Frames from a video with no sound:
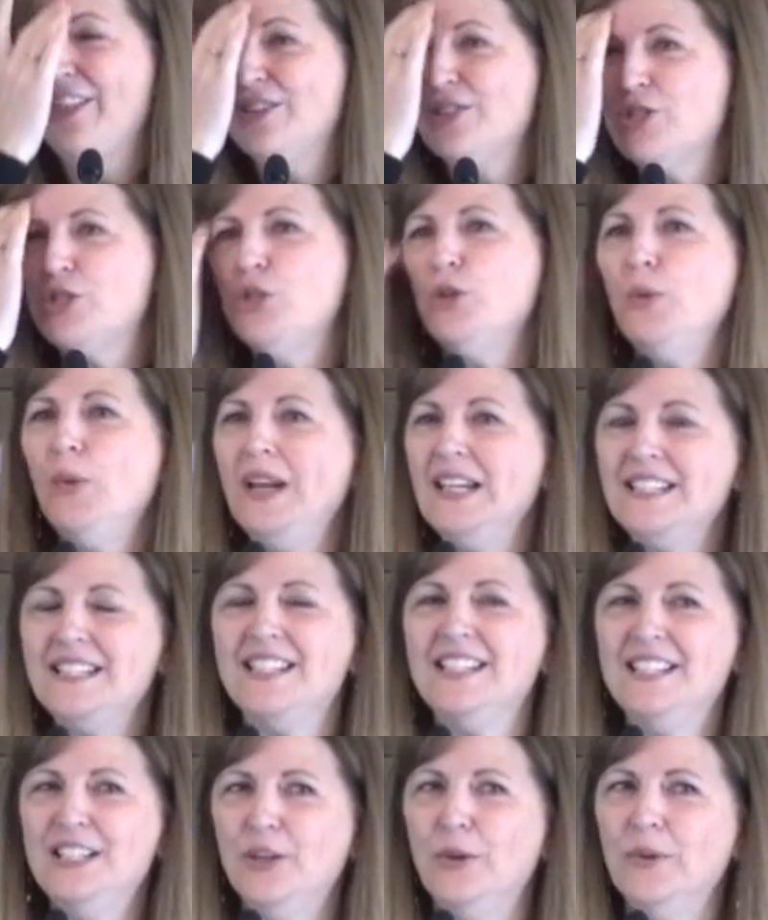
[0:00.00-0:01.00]
There's two
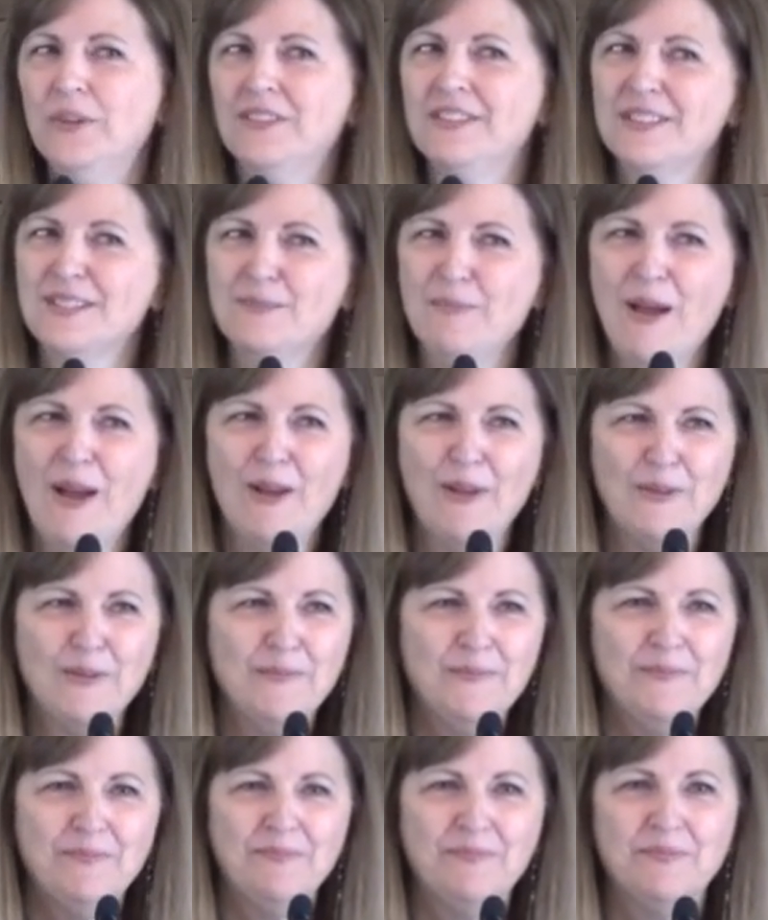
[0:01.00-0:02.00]
ways to deal with the
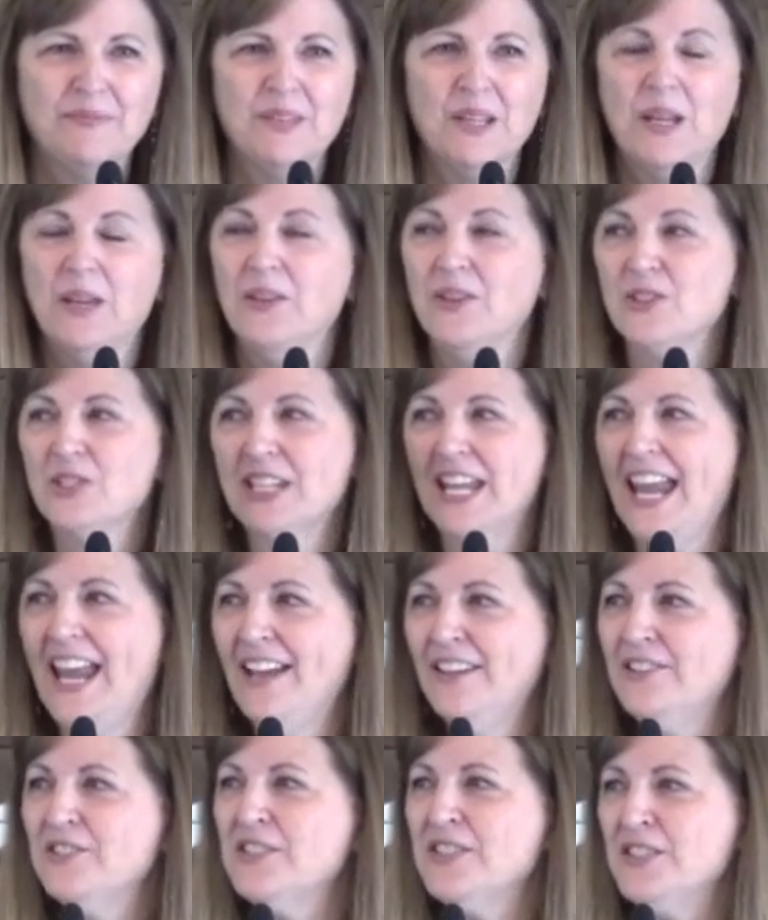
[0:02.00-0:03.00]
smell. There's
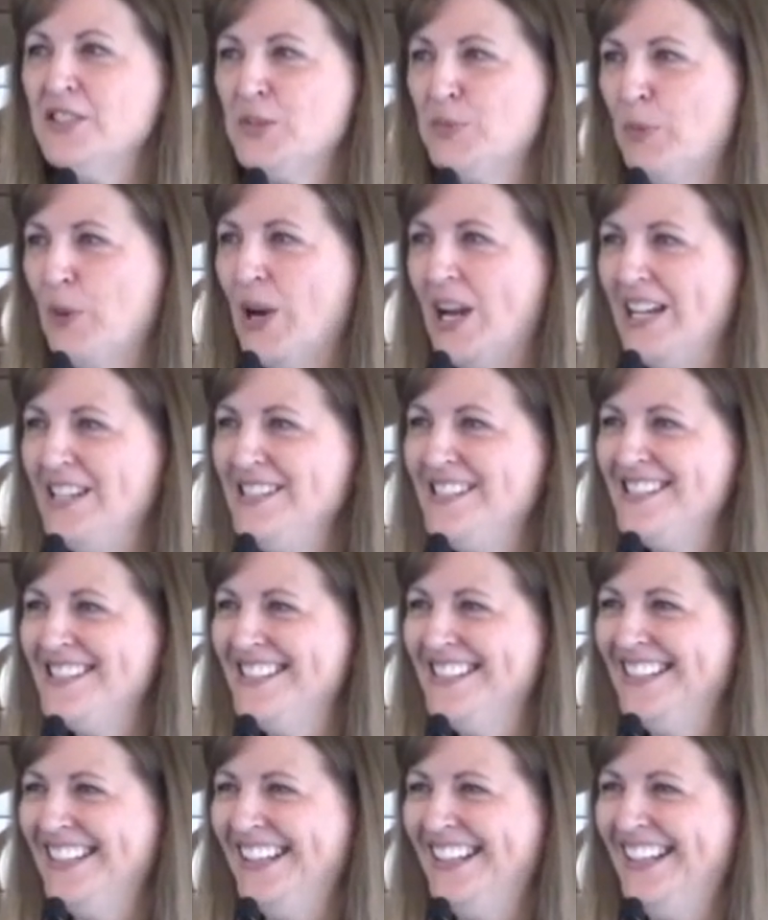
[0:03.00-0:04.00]
candles and
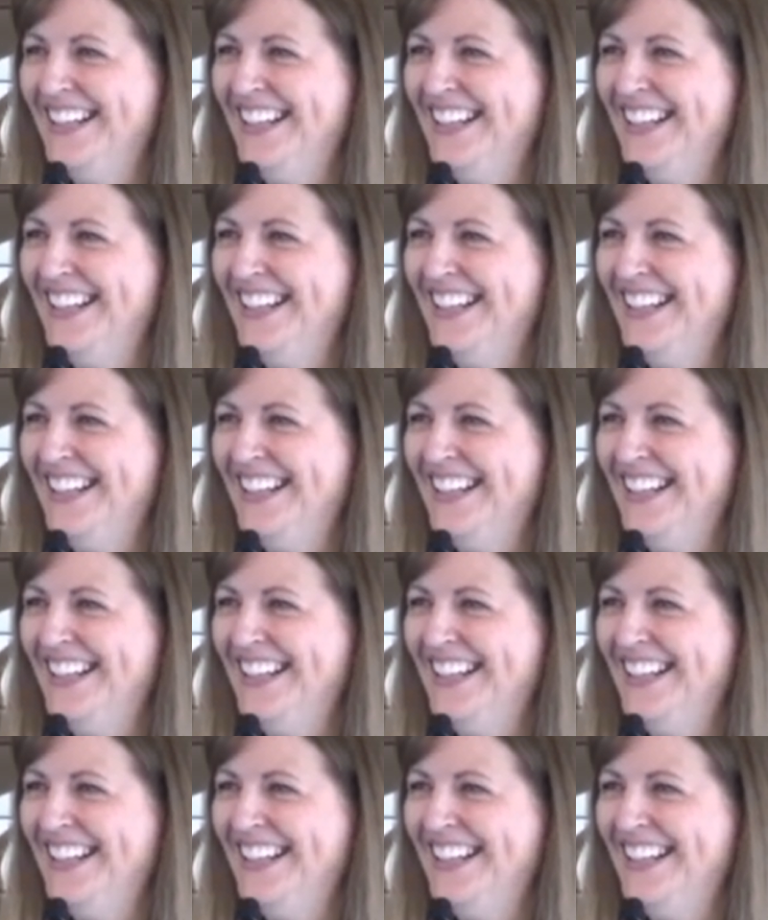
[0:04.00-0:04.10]
sprays,